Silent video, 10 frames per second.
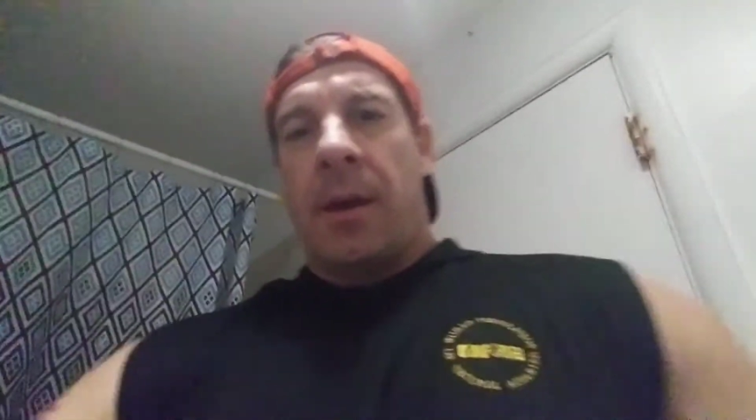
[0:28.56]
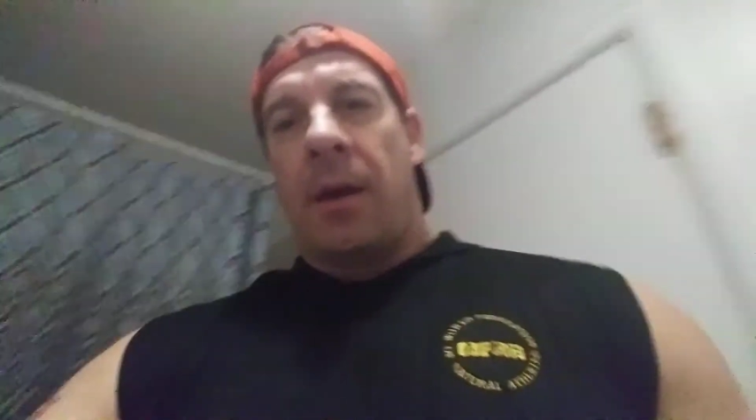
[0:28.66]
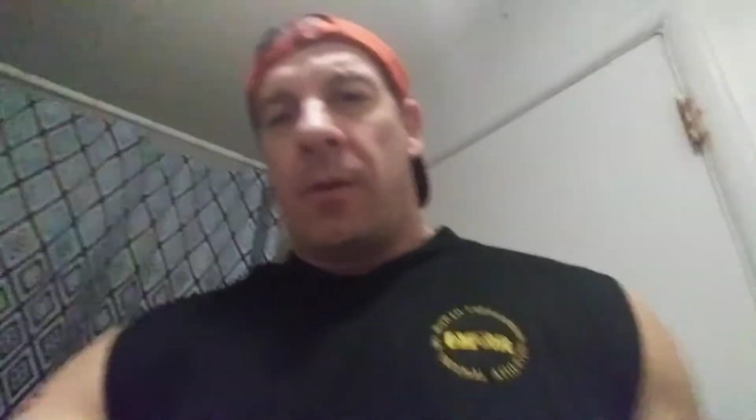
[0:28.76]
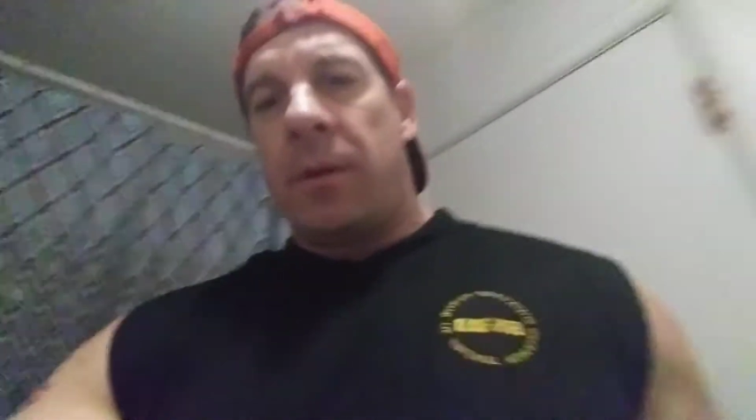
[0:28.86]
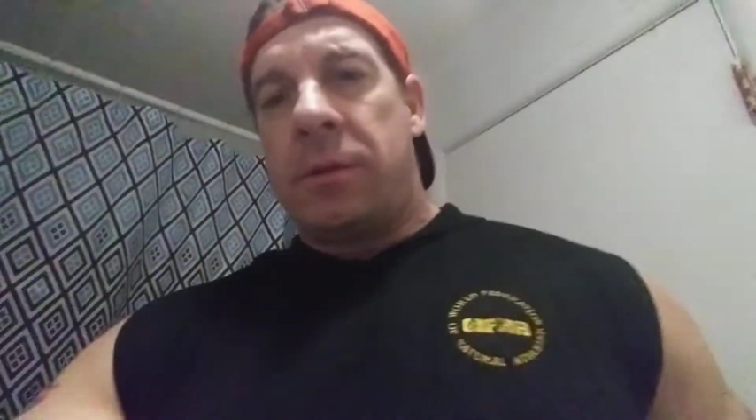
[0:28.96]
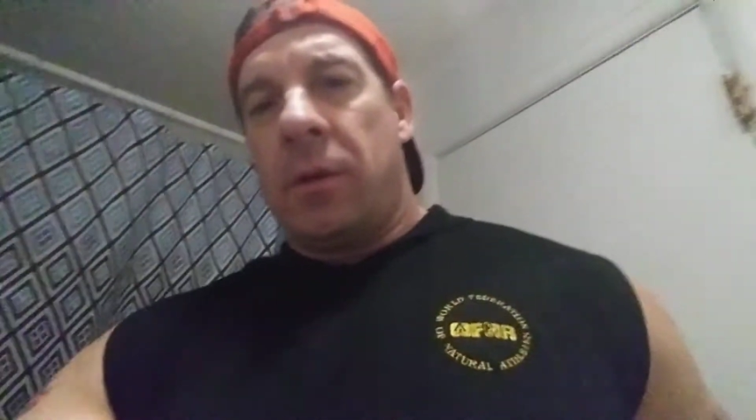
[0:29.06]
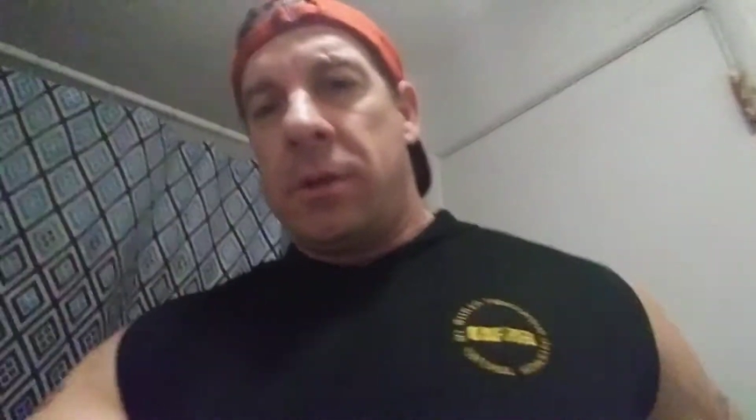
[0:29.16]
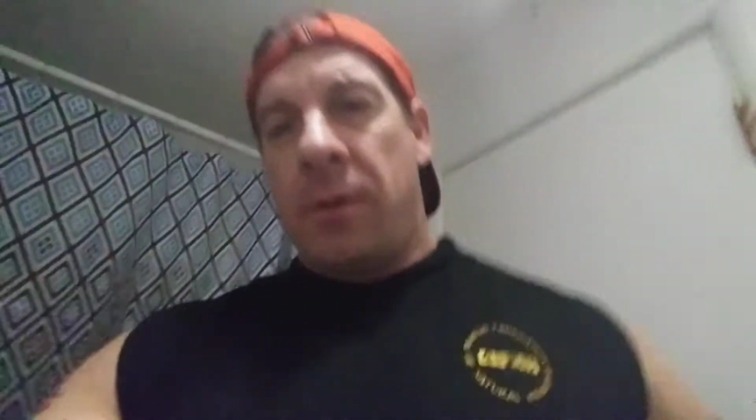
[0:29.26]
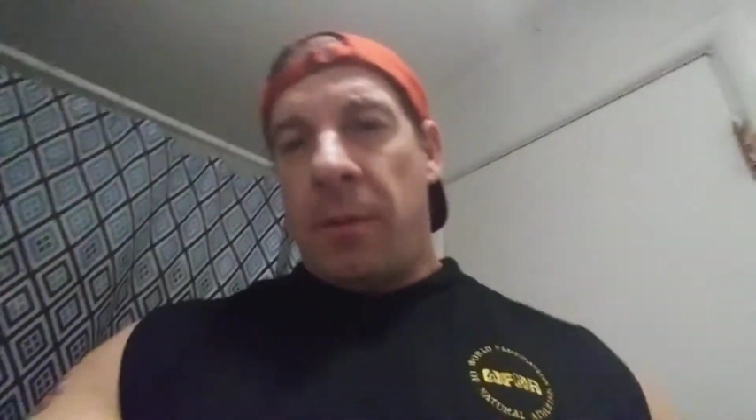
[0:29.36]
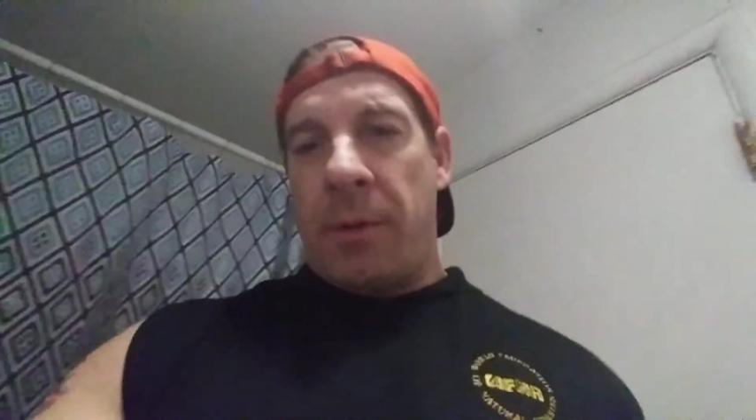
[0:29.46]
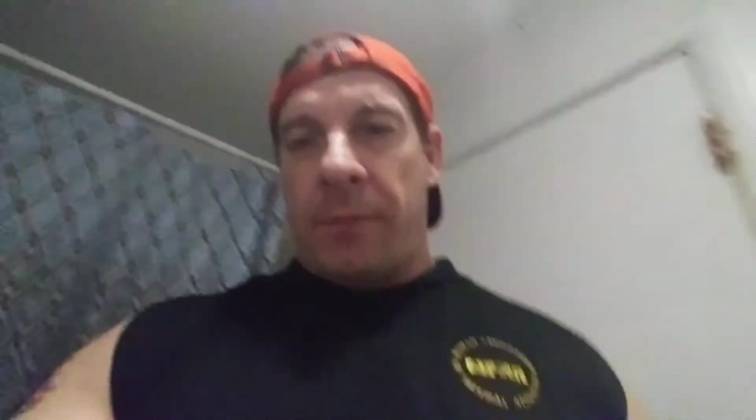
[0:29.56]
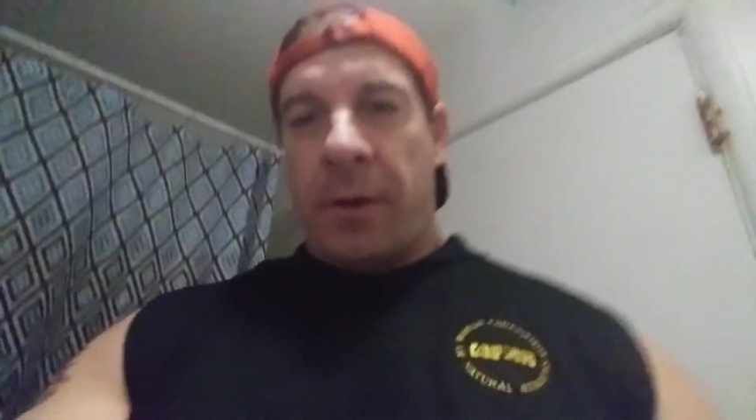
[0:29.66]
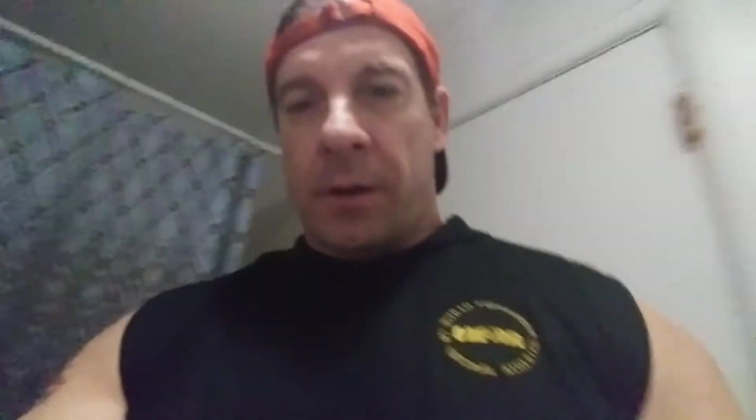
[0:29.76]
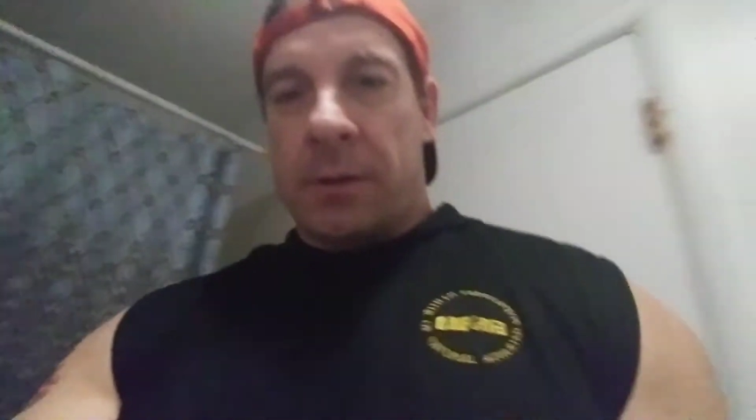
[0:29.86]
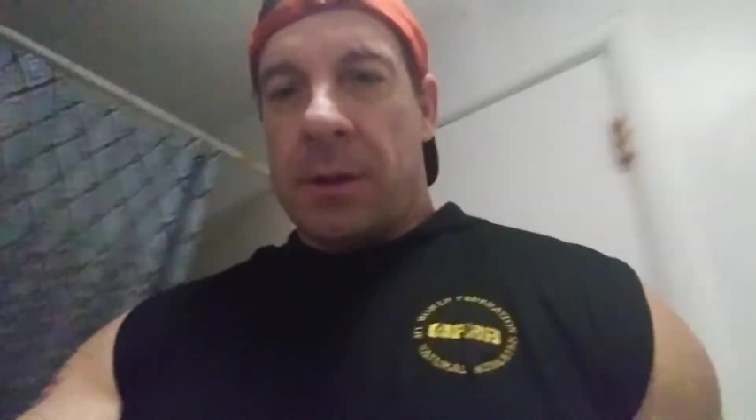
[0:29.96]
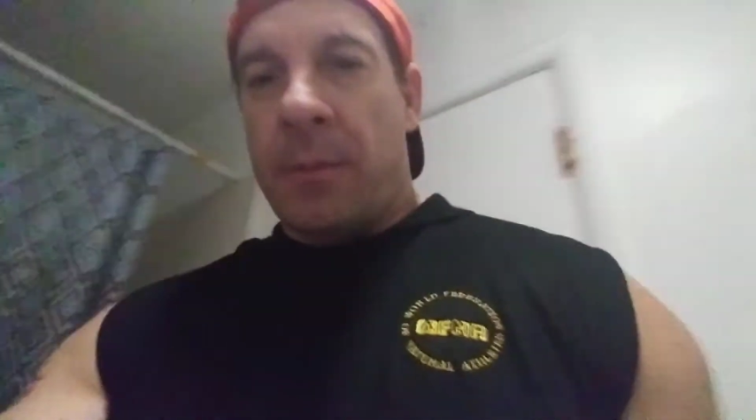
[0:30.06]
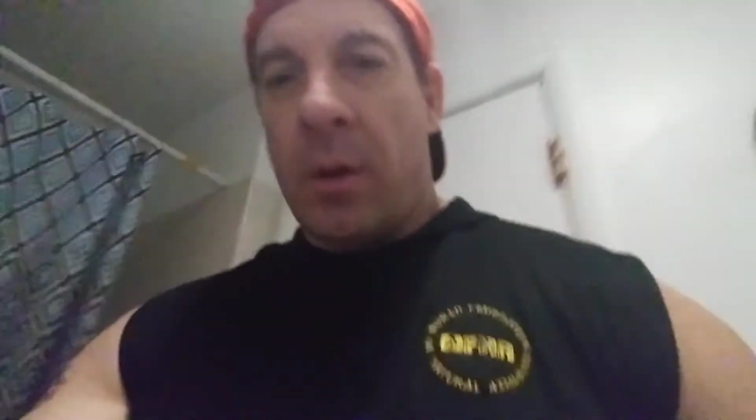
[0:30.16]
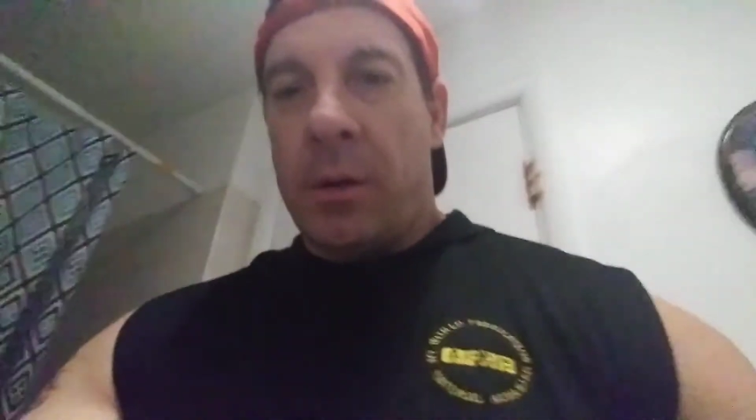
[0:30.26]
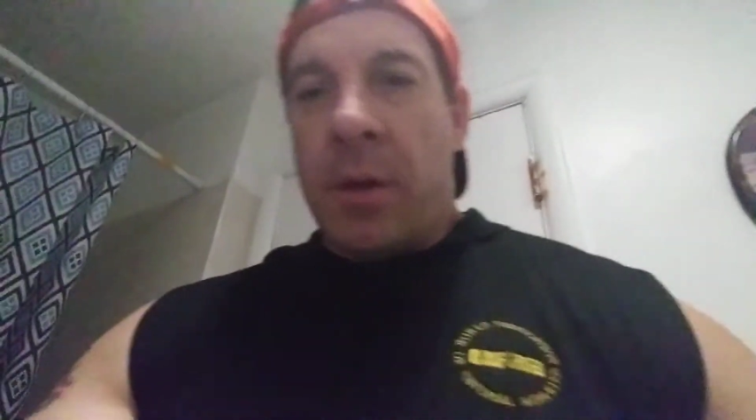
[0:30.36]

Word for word: I already told you all motherfuckers I'm on